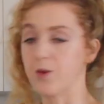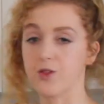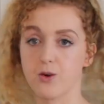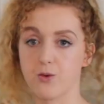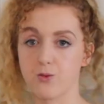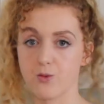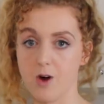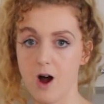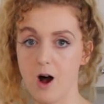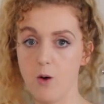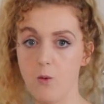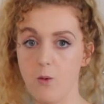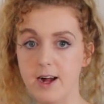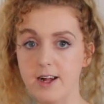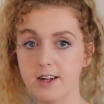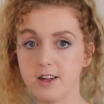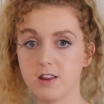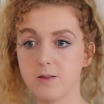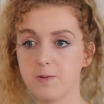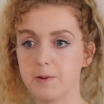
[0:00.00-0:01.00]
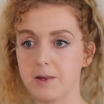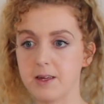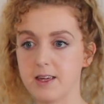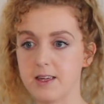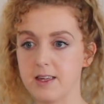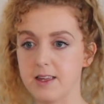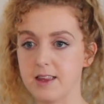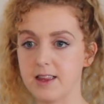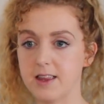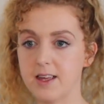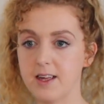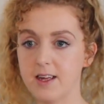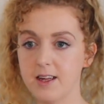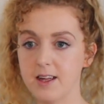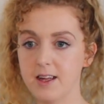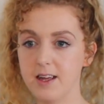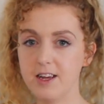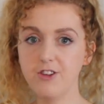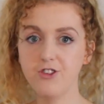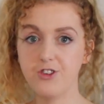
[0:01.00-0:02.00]
the raw ones because
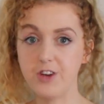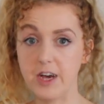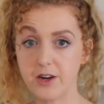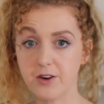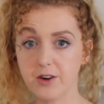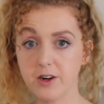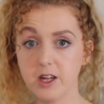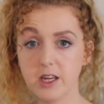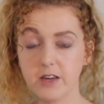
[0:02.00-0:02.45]
in general,